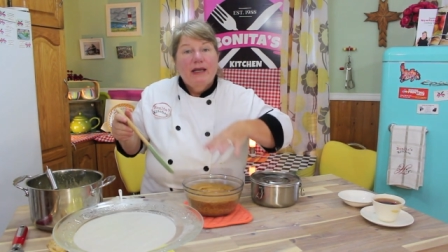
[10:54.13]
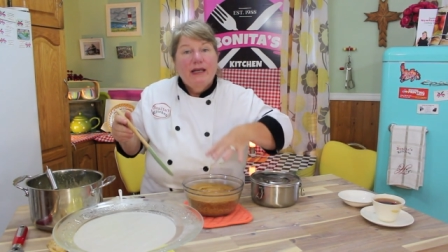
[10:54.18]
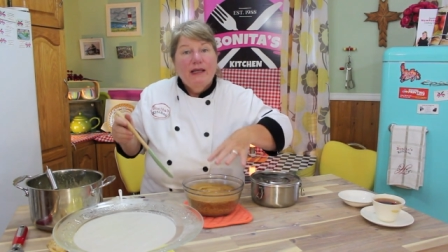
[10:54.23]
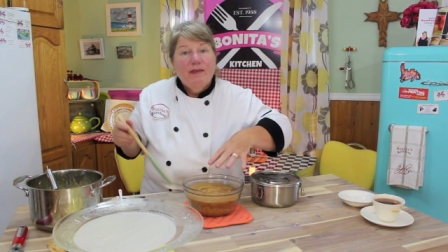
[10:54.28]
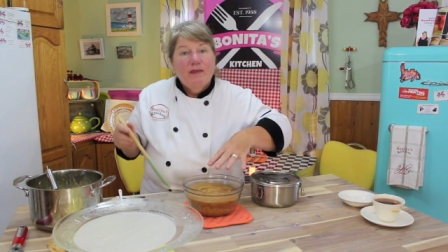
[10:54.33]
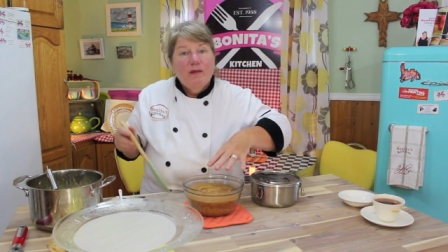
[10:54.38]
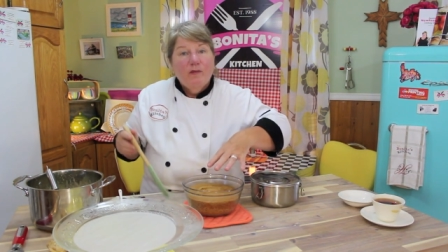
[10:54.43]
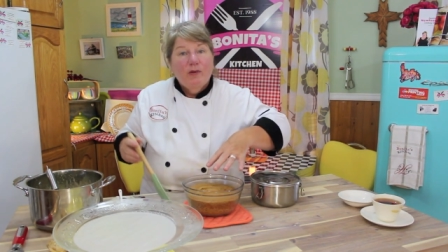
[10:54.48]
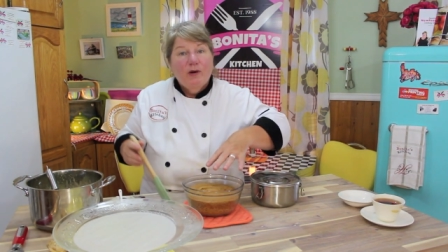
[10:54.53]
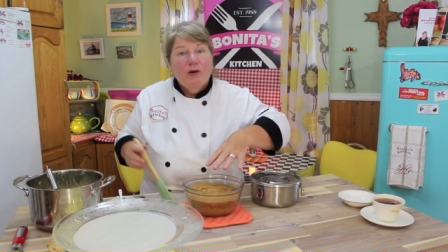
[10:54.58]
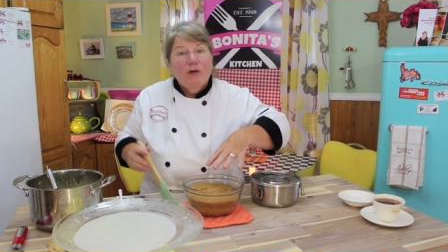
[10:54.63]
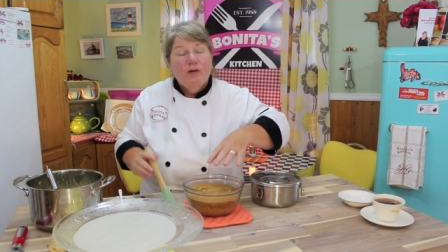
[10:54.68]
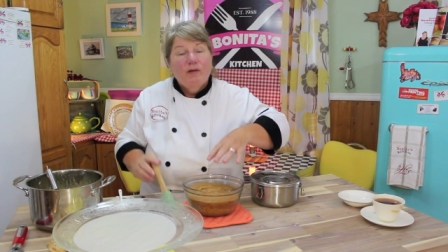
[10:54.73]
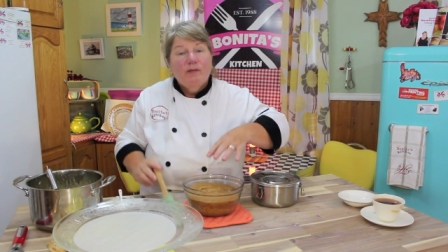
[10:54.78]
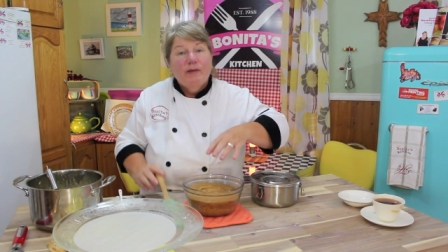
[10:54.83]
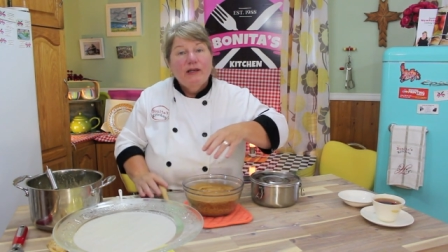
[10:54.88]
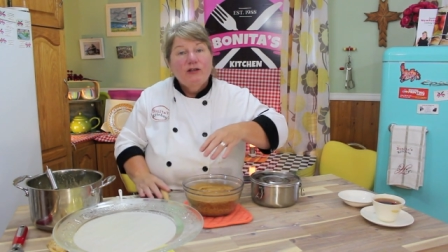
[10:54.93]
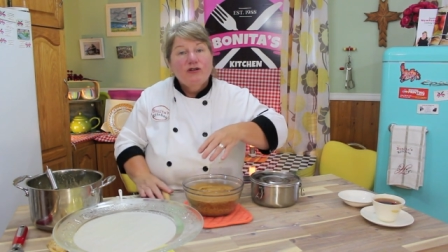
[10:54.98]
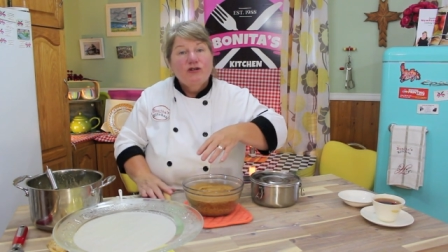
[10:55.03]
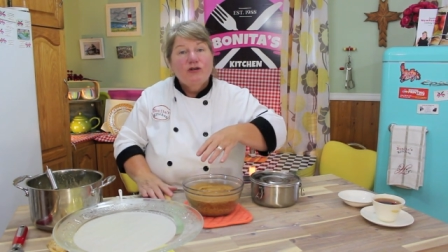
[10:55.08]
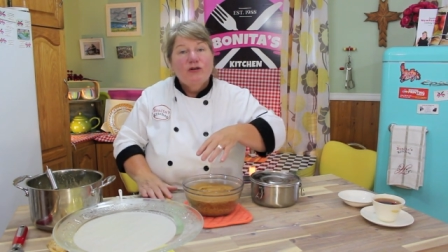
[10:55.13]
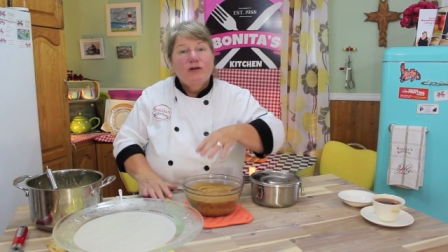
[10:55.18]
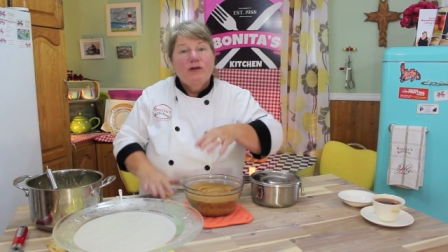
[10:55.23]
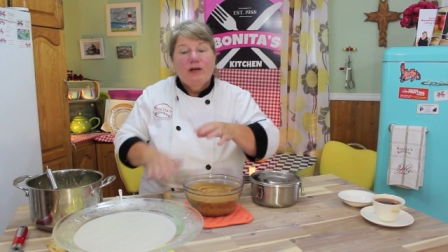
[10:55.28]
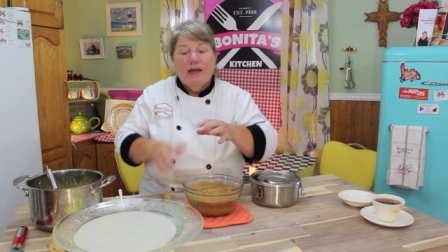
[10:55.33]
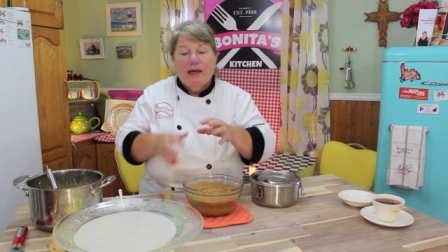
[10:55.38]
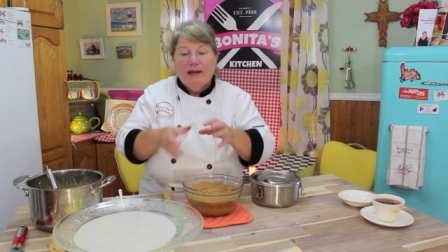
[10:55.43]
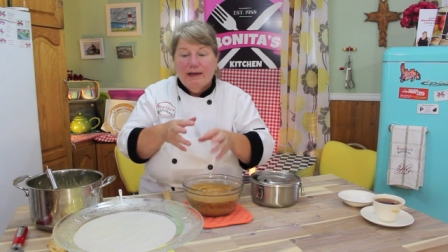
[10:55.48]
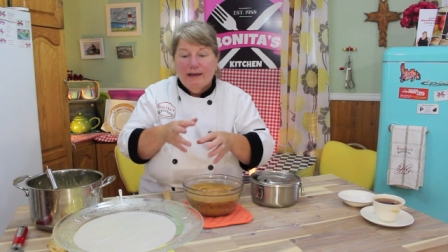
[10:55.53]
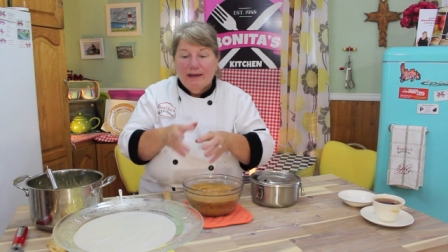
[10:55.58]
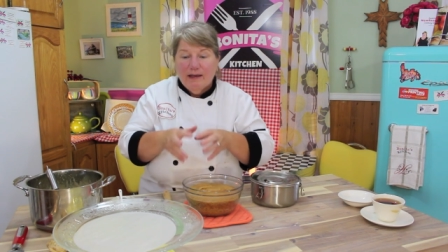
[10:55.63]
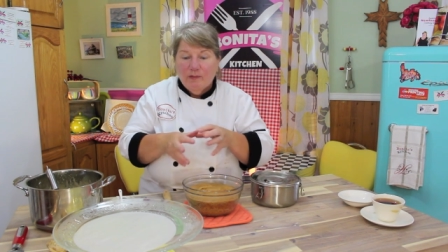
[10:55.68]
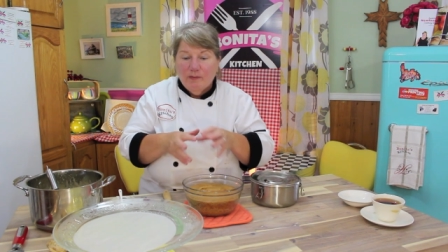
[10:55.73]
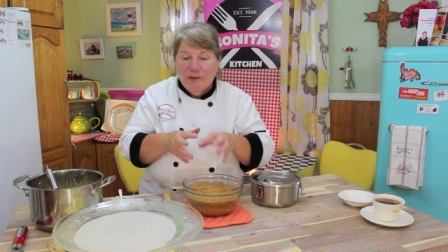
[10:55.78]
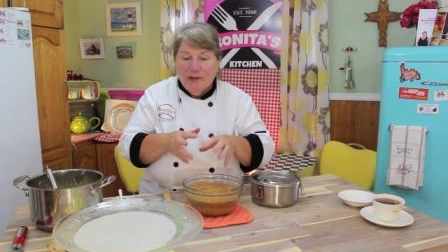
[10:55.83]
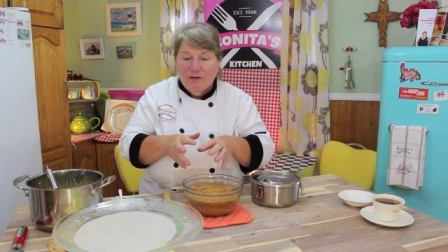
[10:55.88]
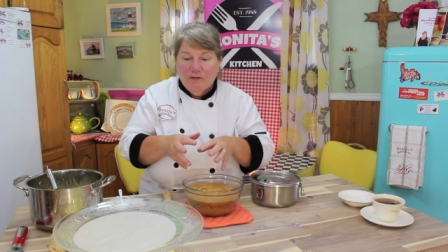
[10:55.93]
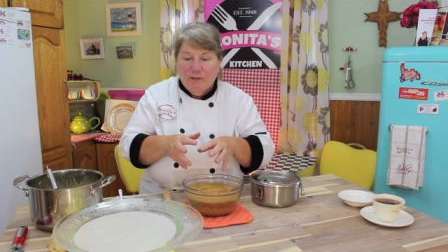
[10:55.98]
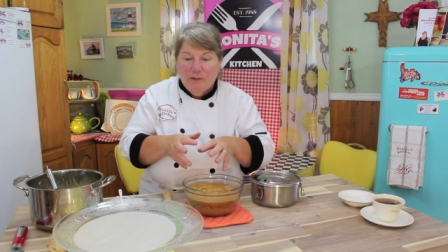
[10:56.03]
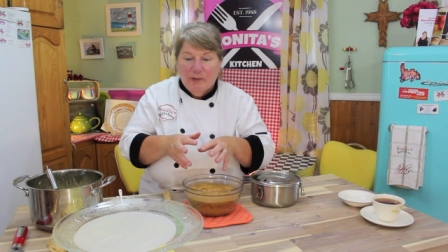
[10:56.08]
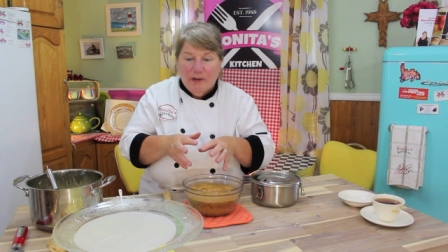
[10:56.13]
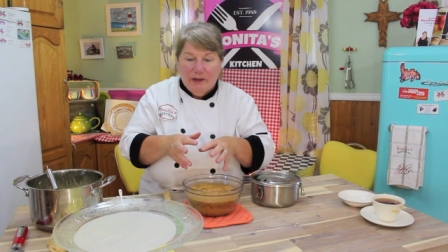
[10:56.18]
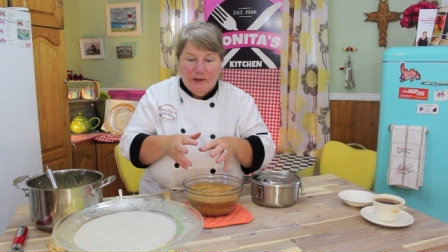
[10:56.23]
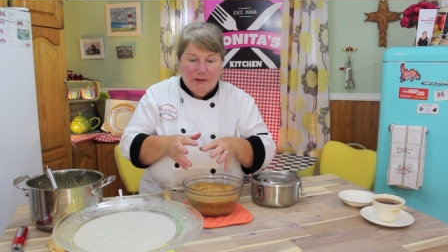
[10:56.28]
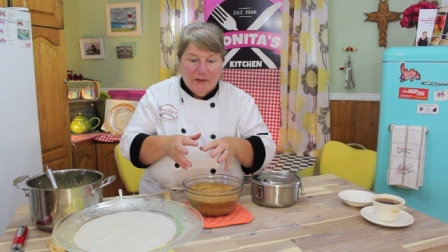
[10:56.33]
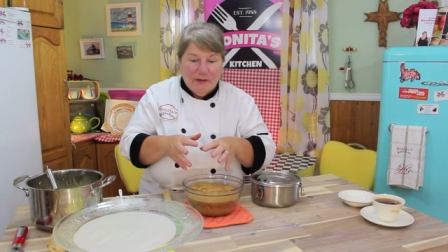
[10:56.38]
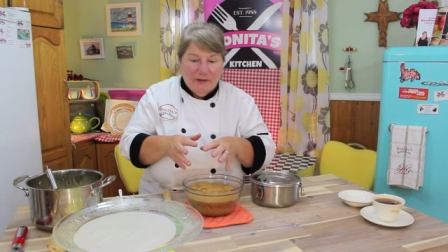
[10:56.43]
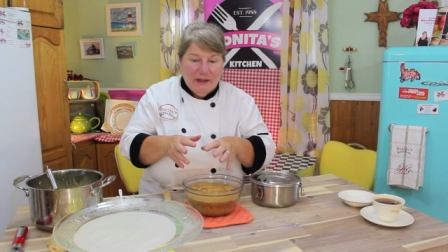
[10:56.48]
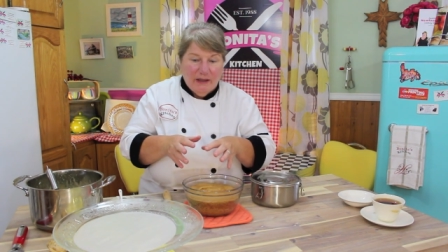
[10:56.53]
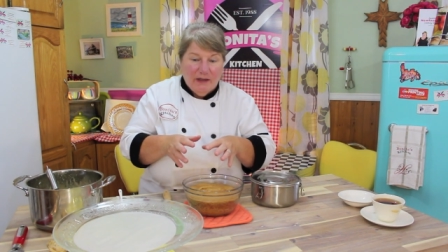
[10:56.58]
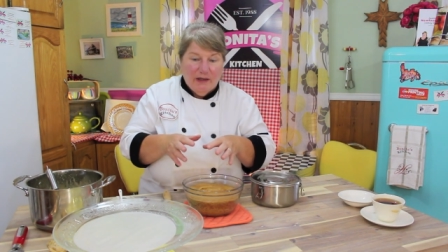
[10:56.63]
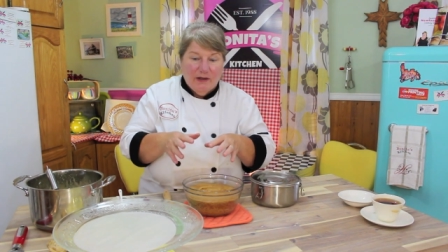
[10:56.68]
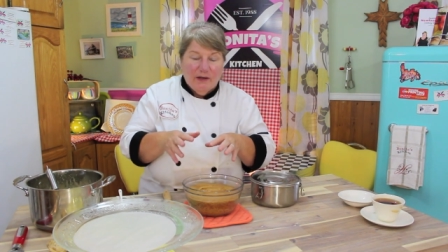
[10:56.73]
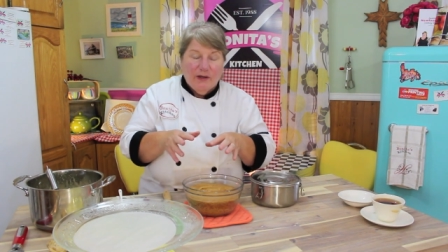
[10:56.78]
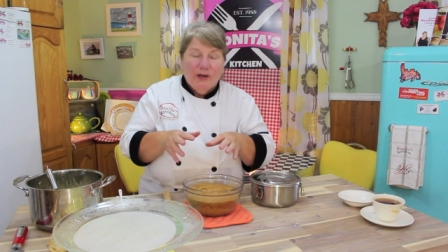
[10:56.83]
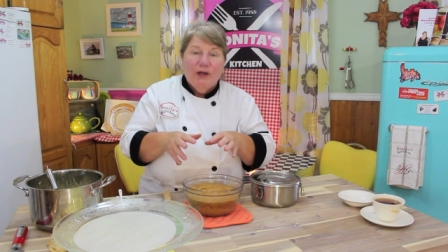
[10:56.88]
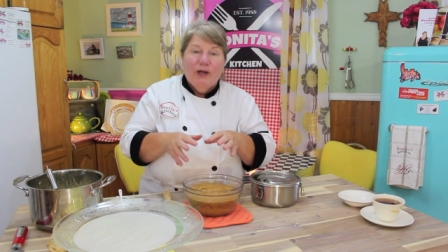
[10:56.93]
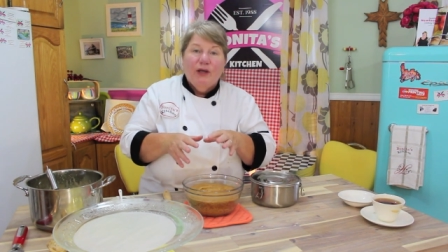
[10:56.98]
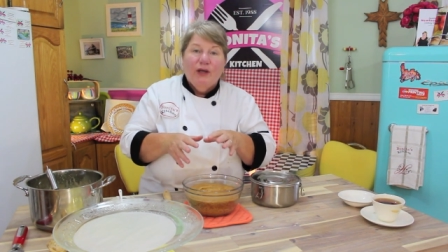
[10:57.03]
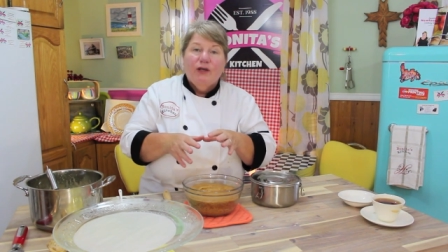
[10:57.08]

in the bowl make sure you got a little bit of butter there